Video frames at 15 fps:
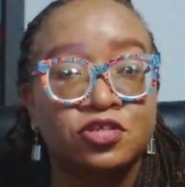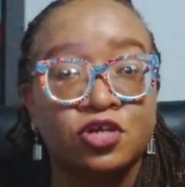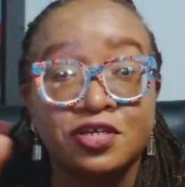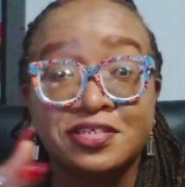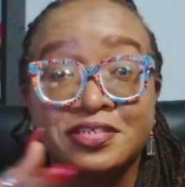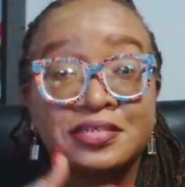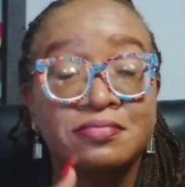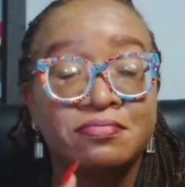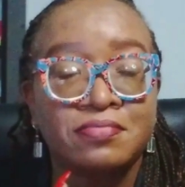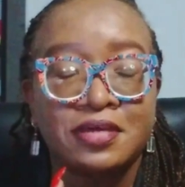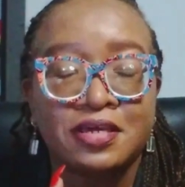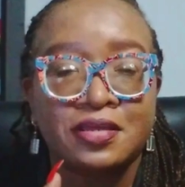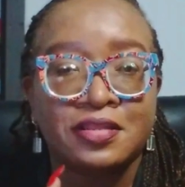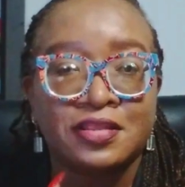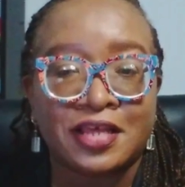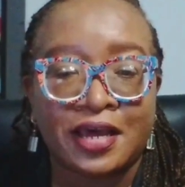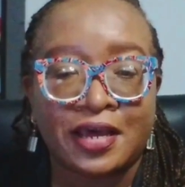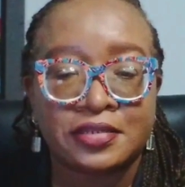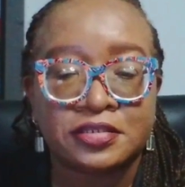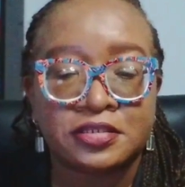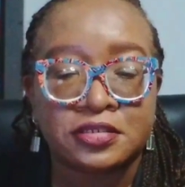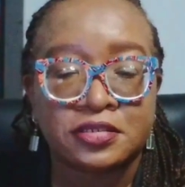doesn't mean
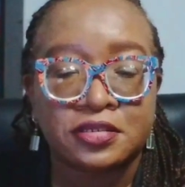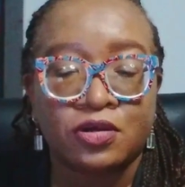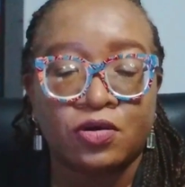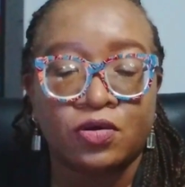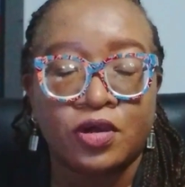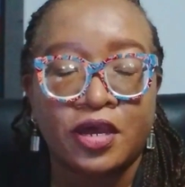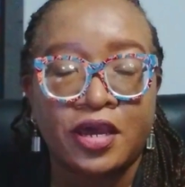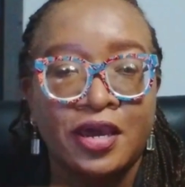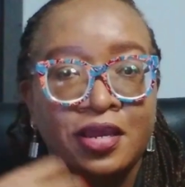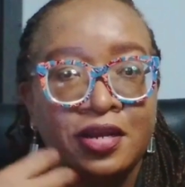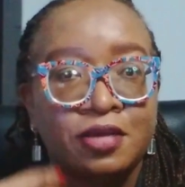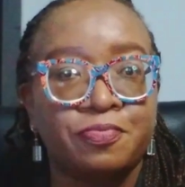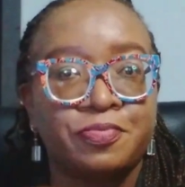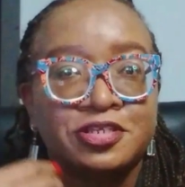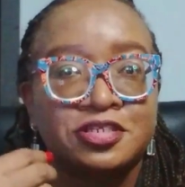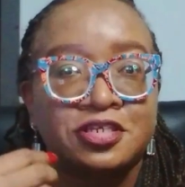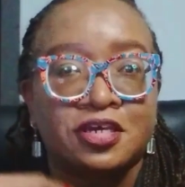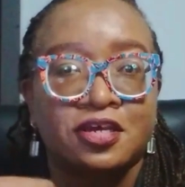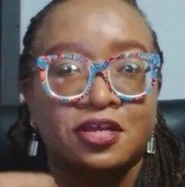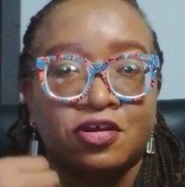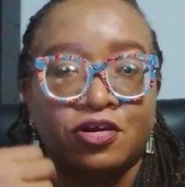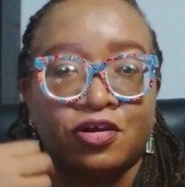that any
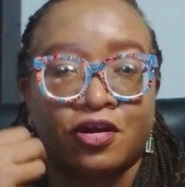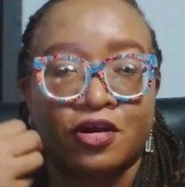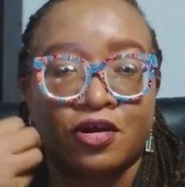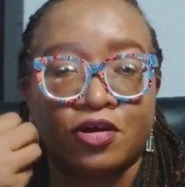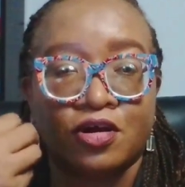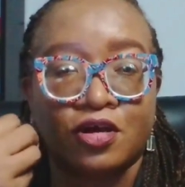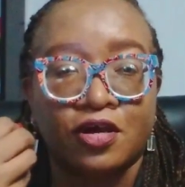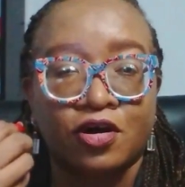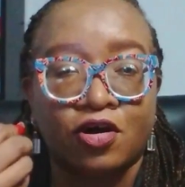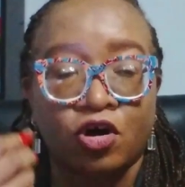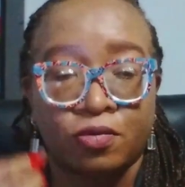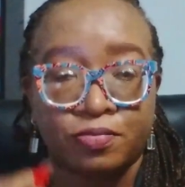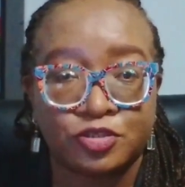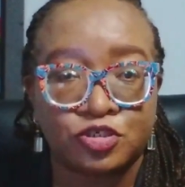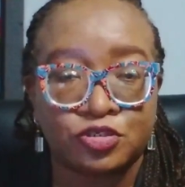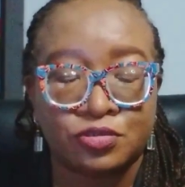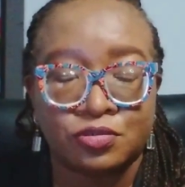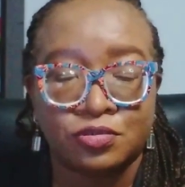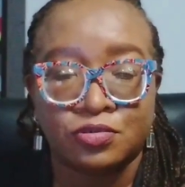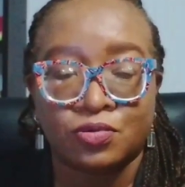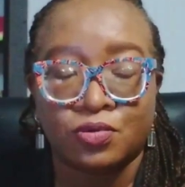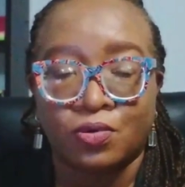particular
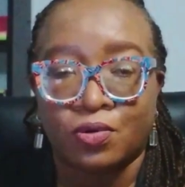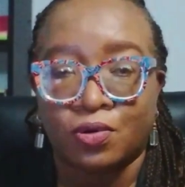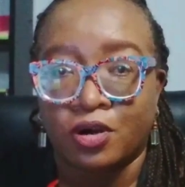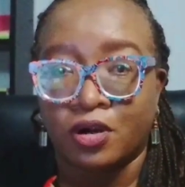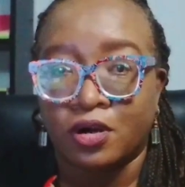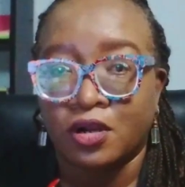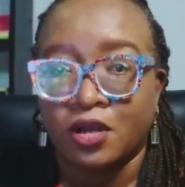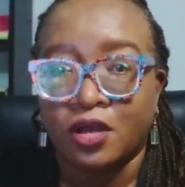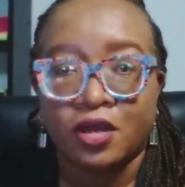option or,